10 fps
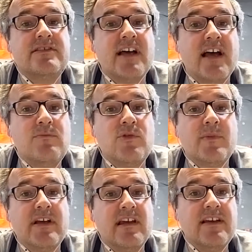time where
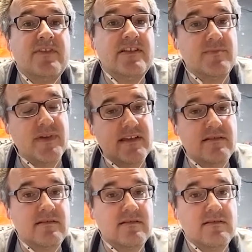my life has
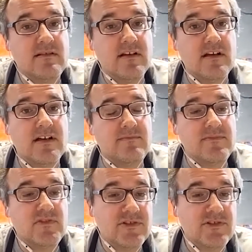been um,